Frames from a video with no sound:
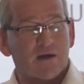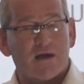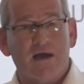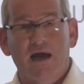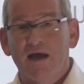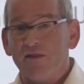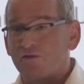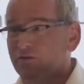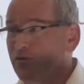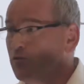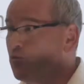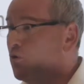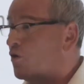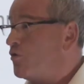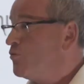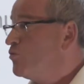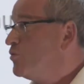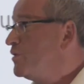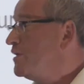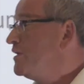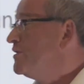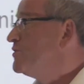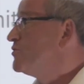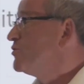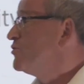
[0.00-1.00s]
can what
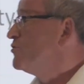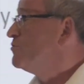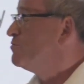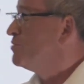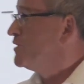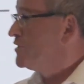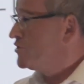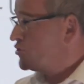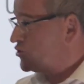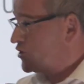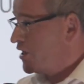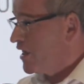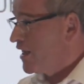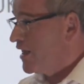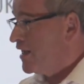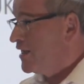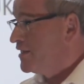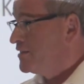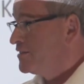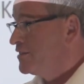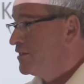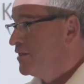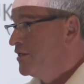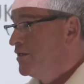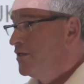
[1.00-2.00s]
we do be
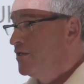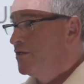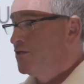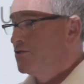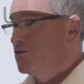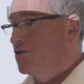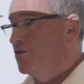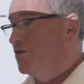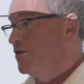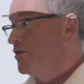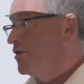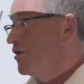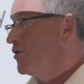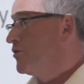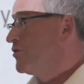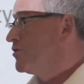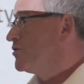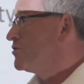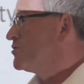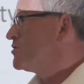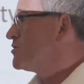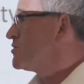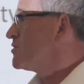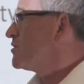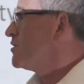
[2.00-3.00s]
shared so that
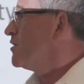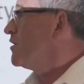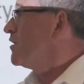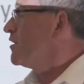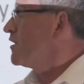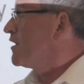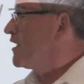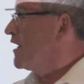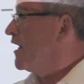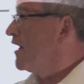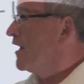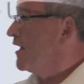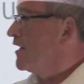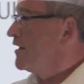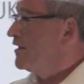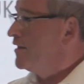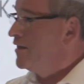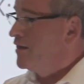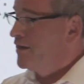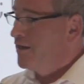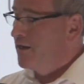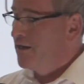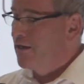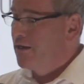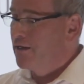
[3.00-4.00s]
others
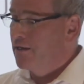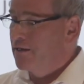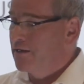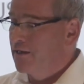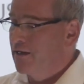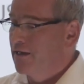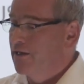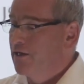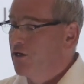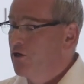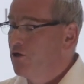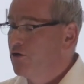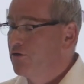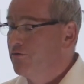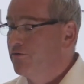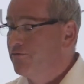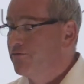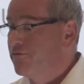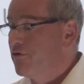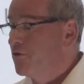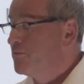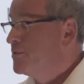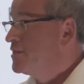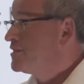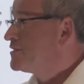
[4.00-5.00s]
can learn
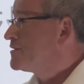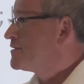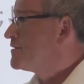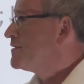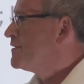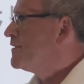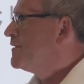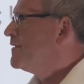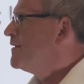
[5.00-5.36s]
from it?